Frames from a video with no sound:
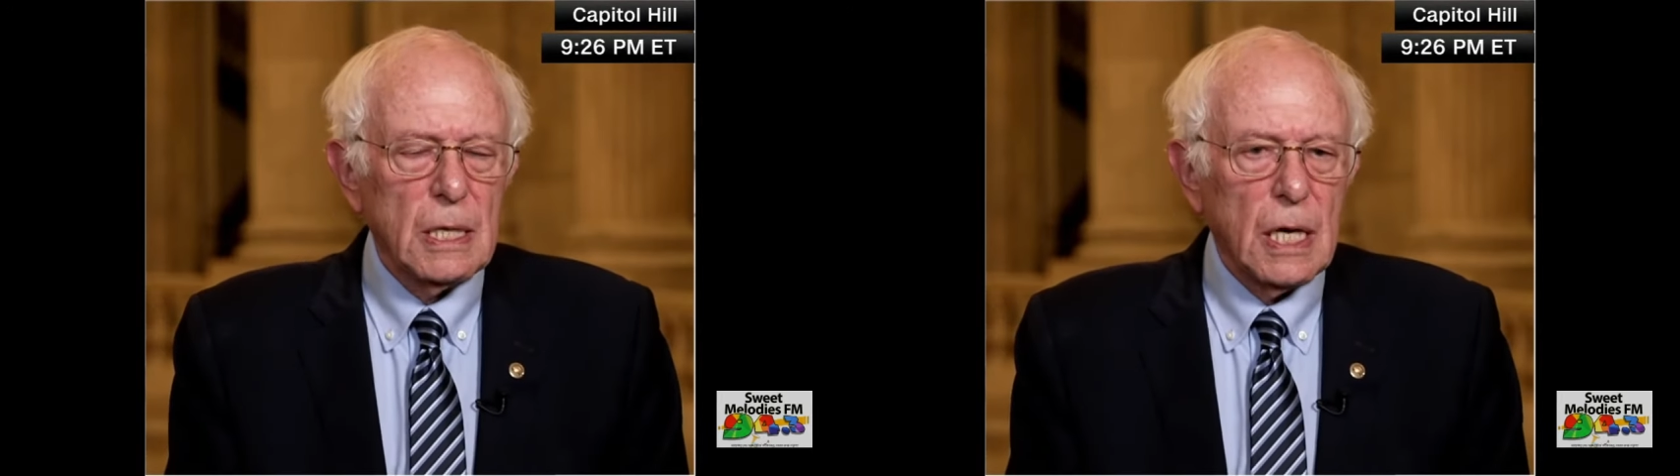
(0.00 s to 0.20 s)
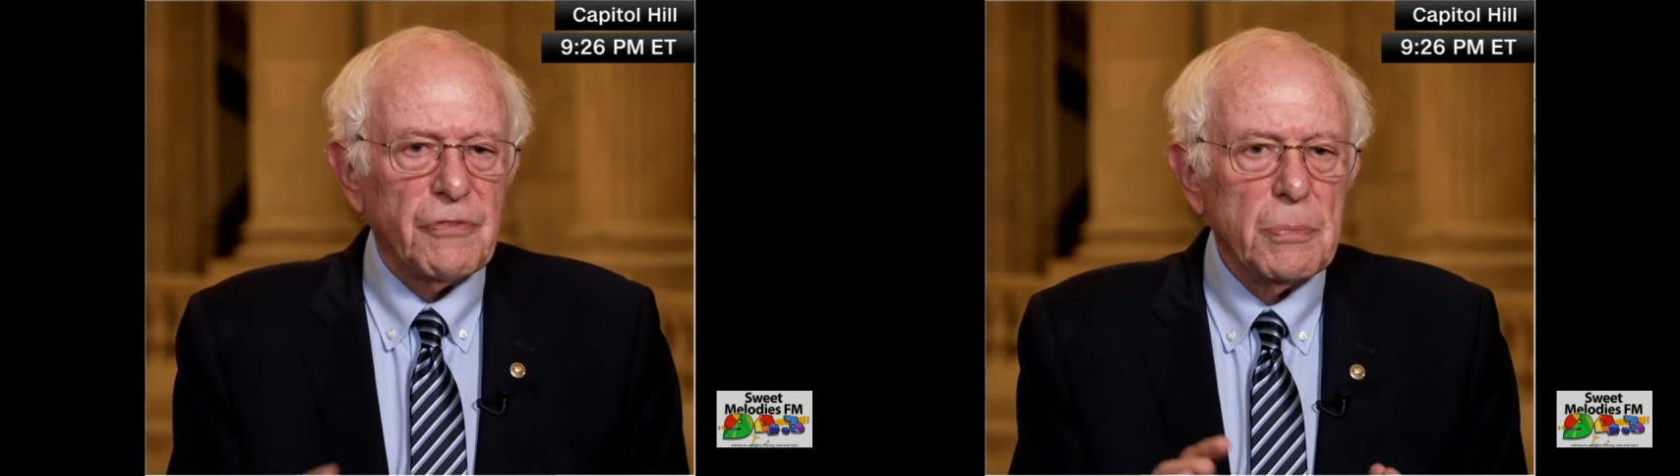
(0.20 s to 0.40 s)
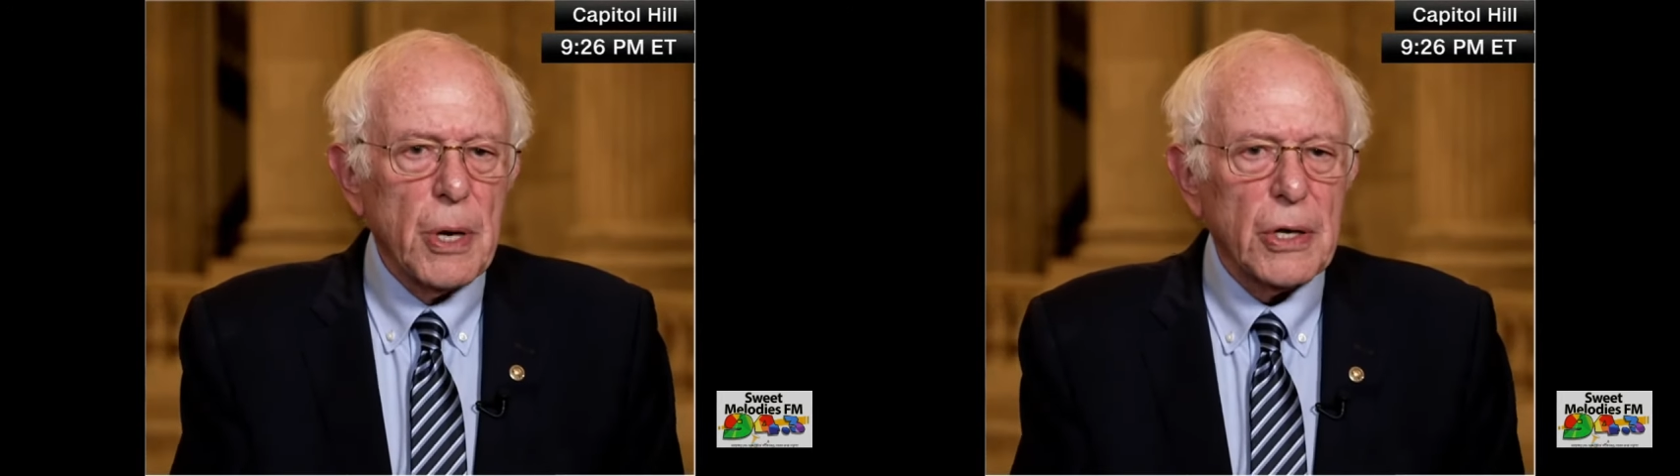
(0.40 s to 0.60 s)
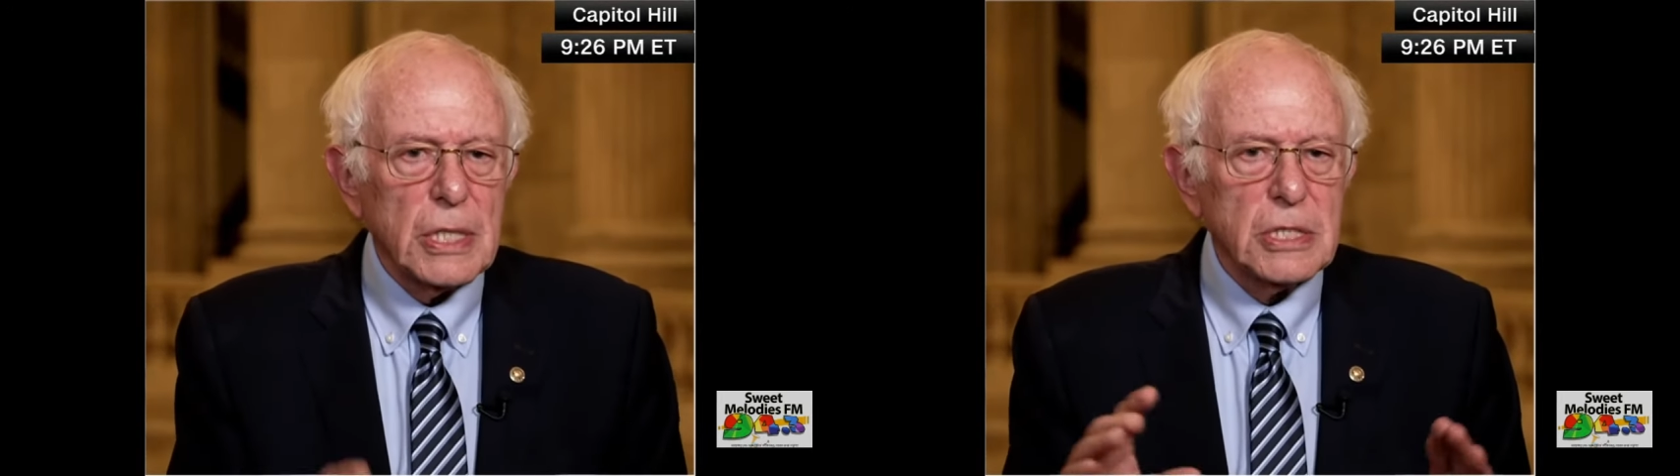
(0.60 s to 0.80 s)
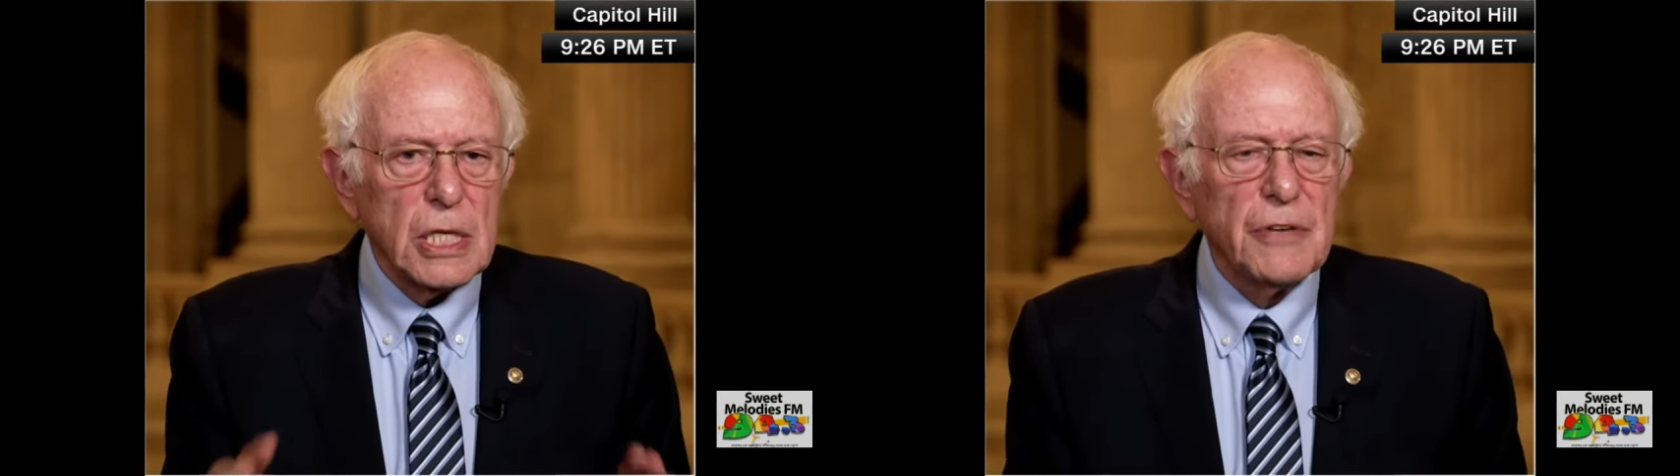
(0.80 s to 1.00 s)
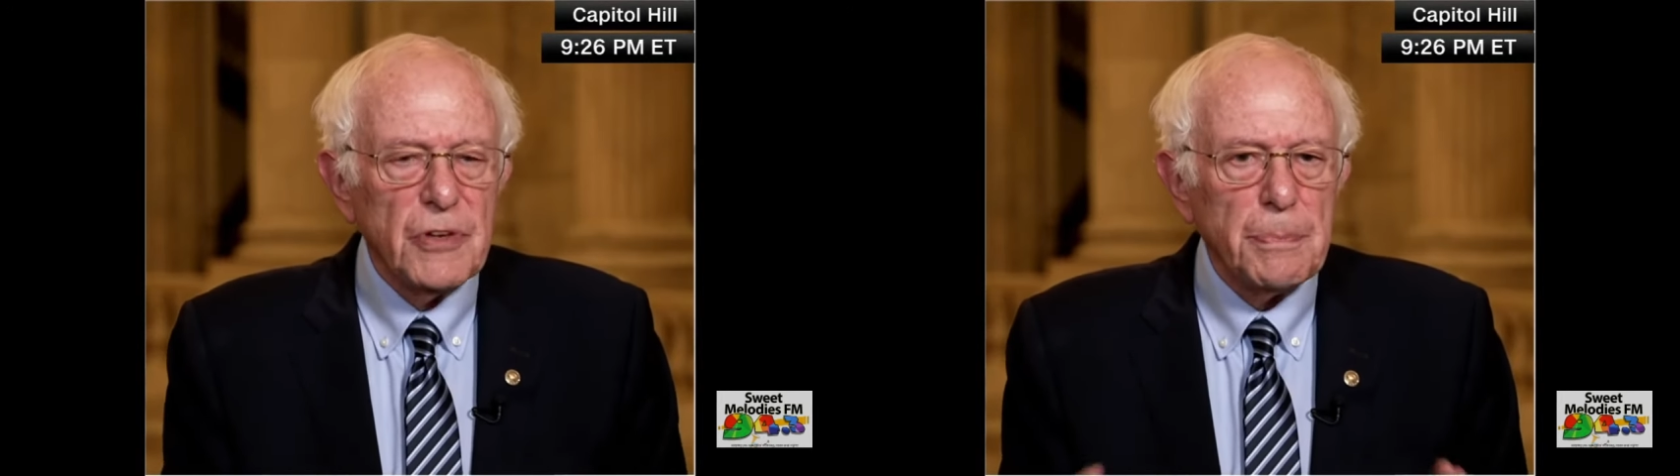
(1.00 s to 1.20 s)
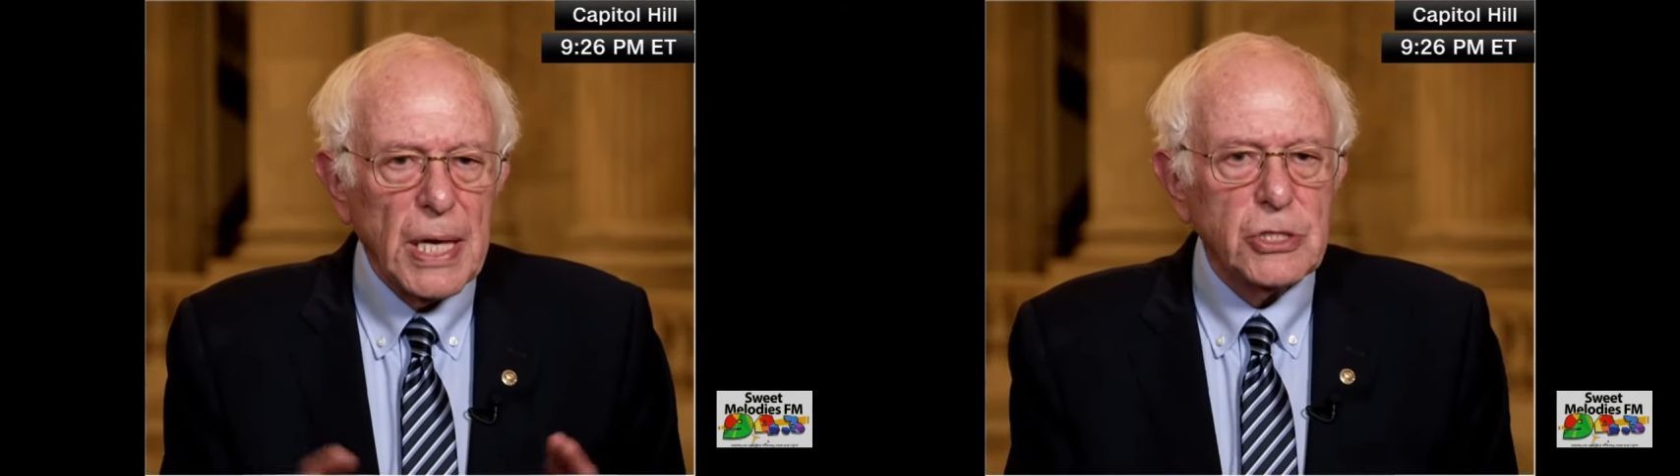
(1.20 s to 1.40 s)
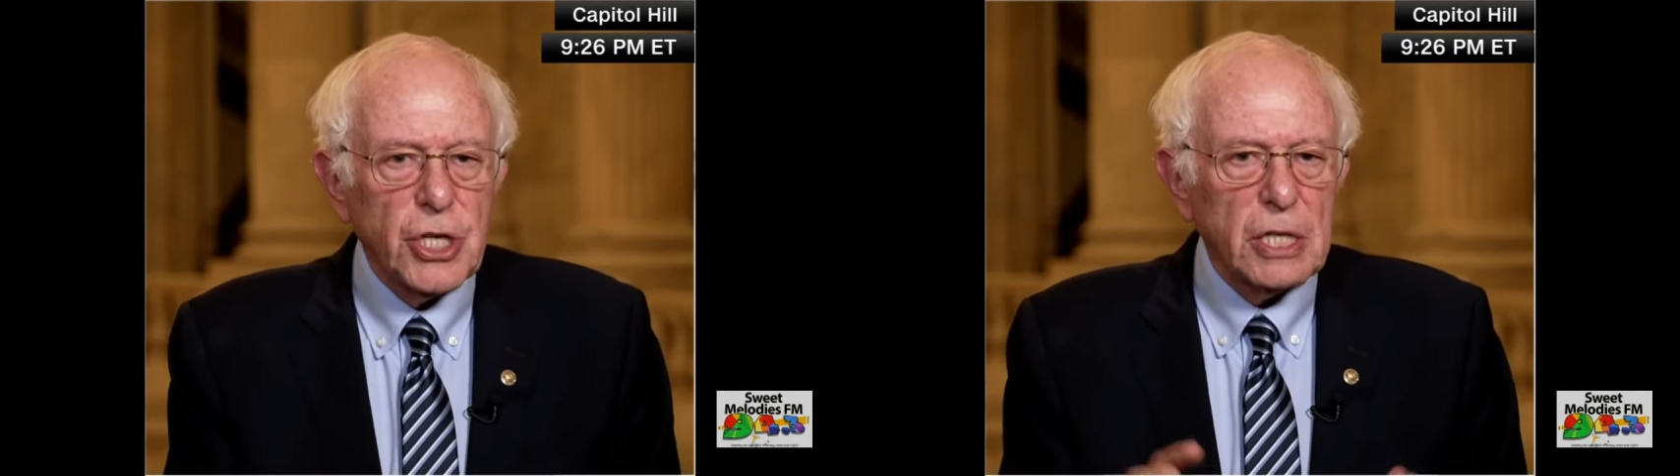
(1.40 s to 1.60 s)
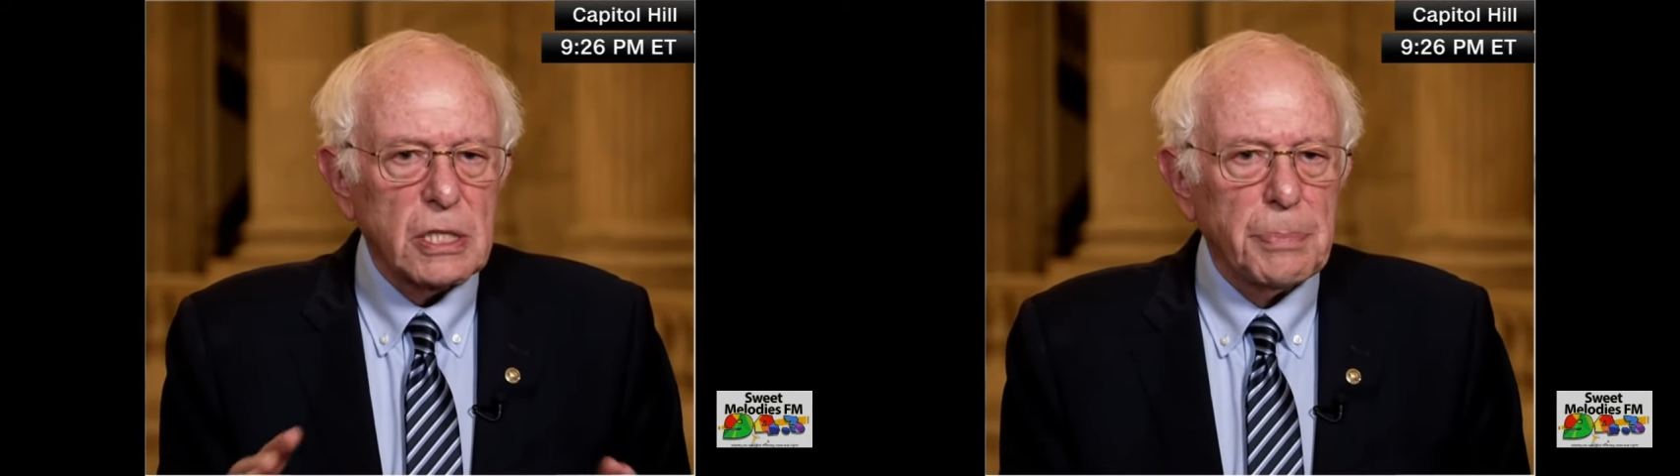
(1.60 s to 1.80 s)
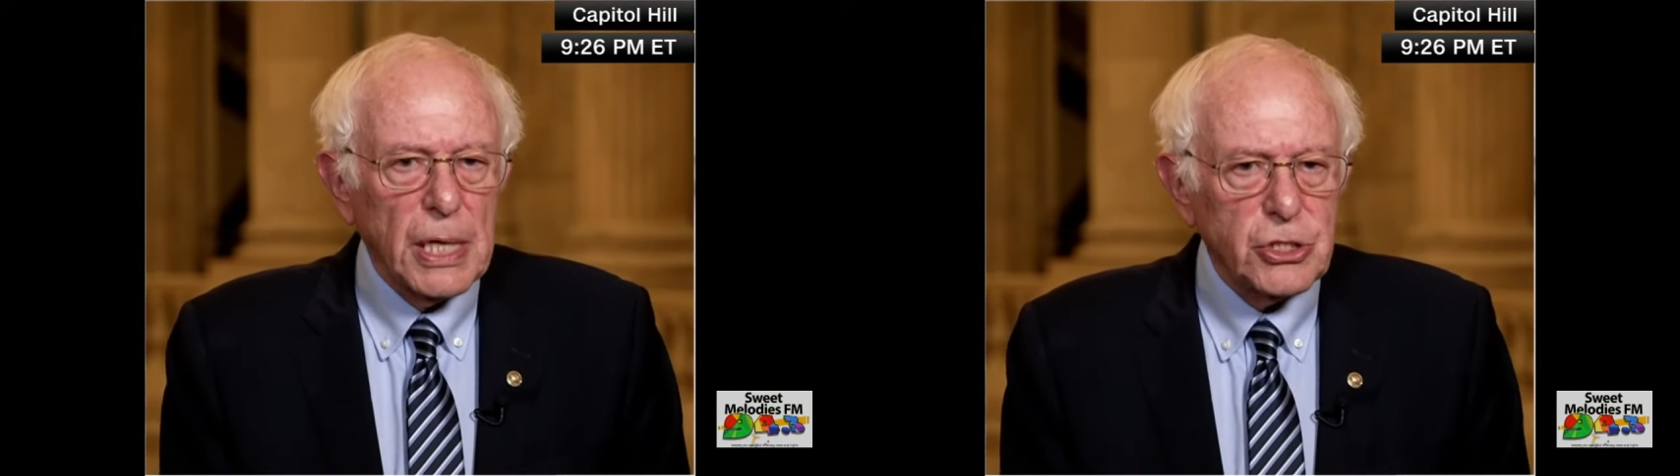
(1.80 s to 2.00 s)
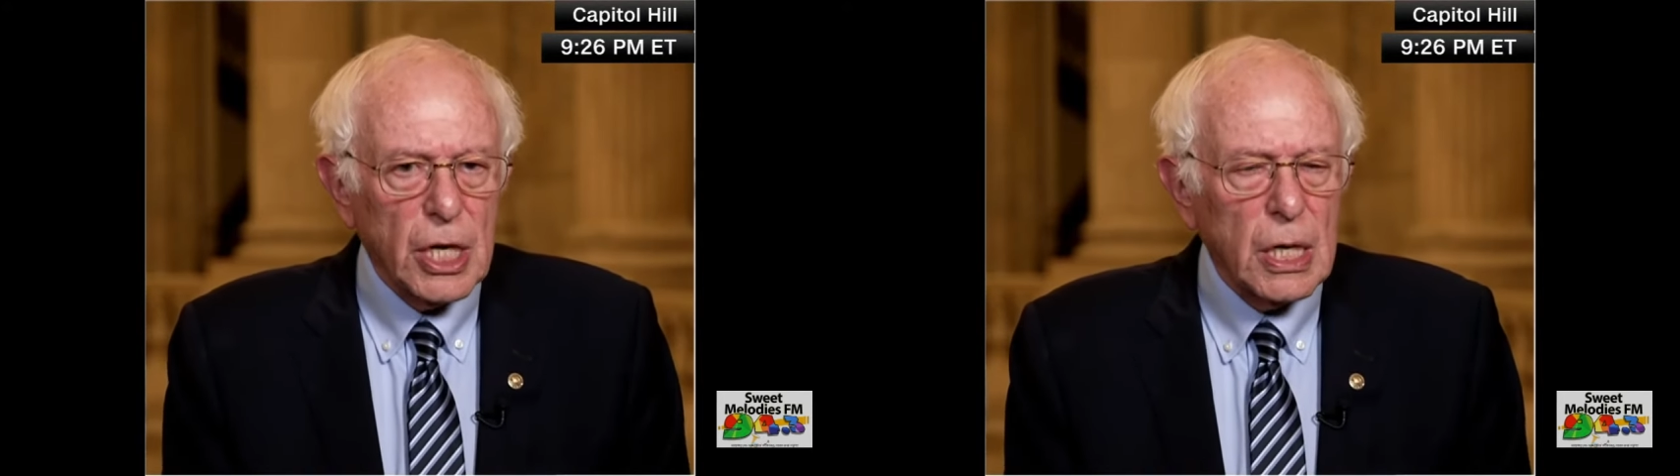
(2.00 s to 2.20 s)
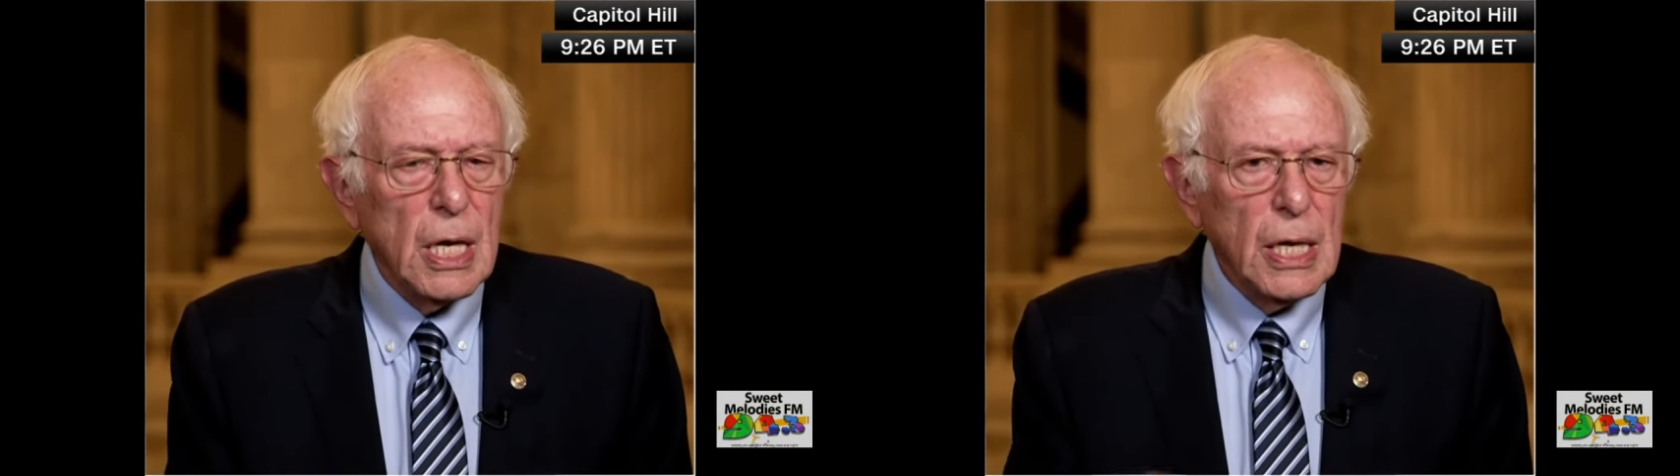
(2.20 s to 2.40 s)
of Americans are living paycheck to paycheck,